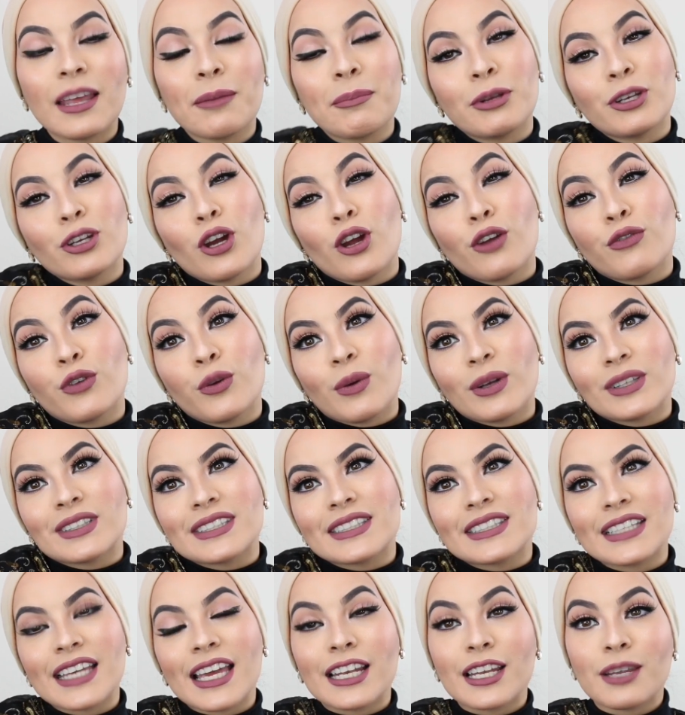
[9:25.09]
Let me know if you want
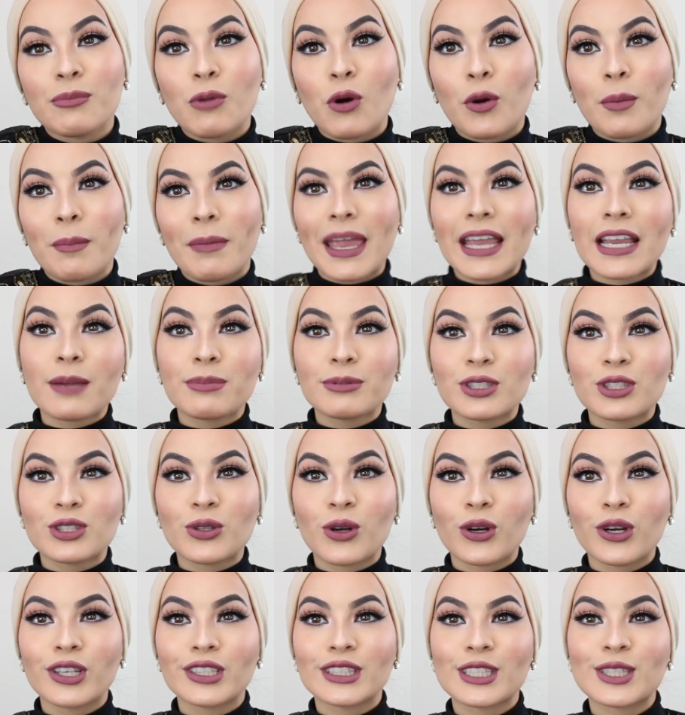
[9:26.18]
to see any more makeup
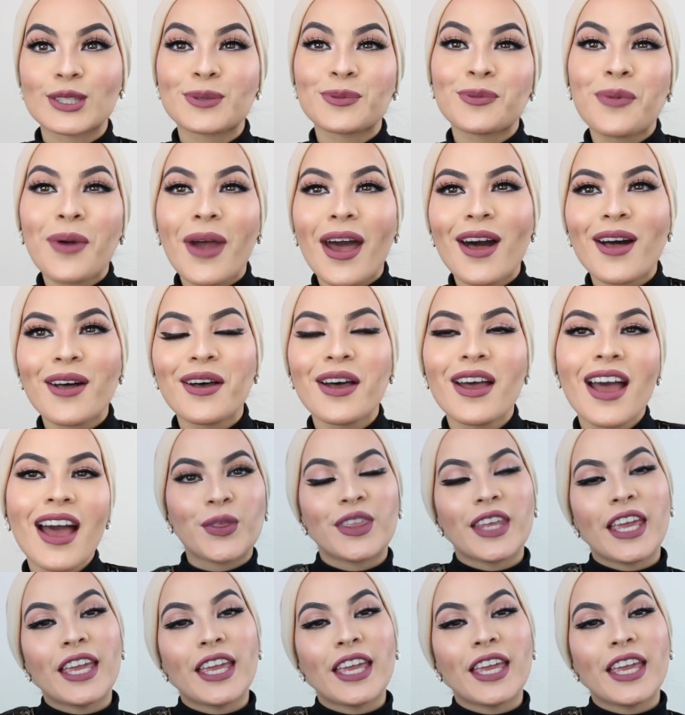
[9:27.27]
tutorials as well.